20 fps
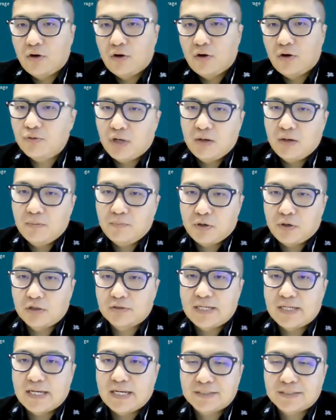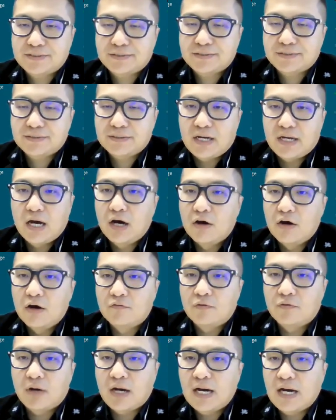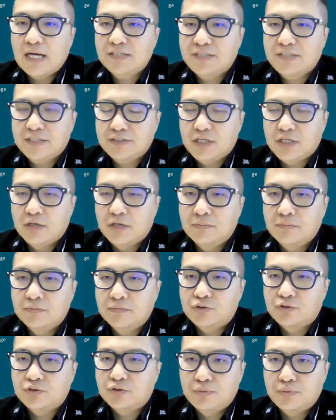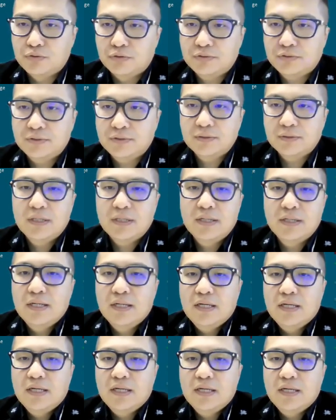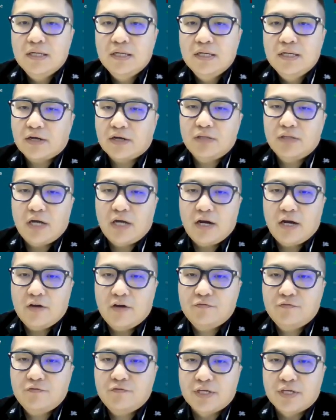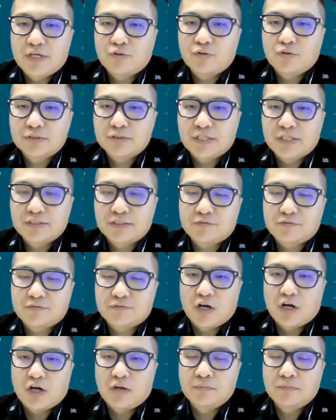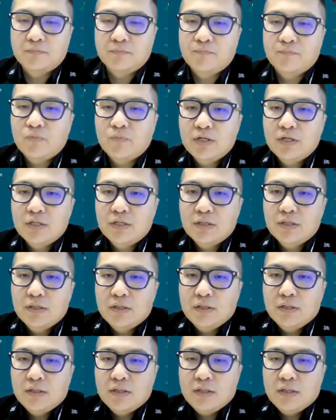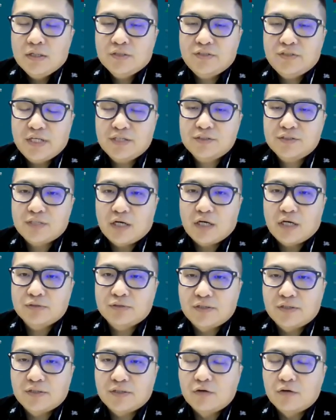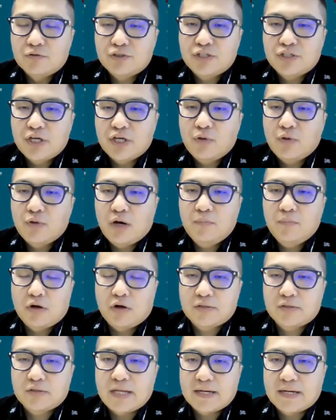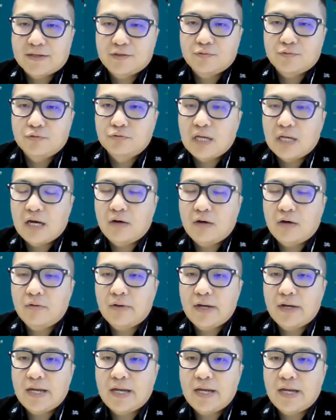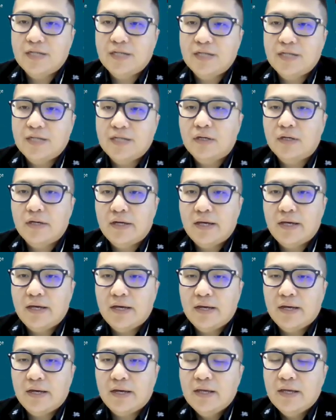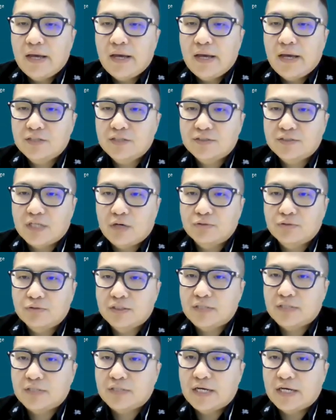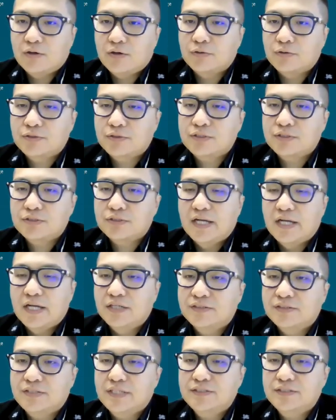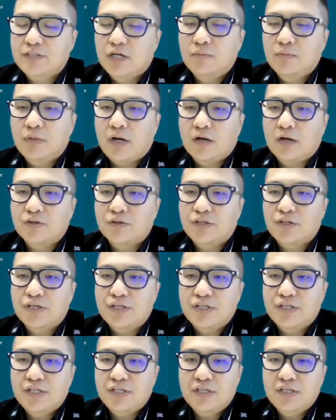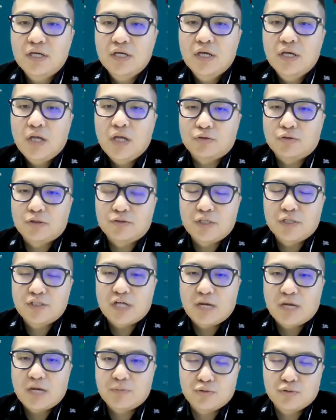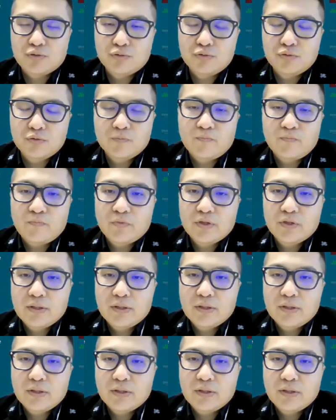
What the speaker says: all-in-one products are of high system throughput. The cycle life increases from 6,000 of G1 product to now 8,000 cycles, and the system RTE could reach up to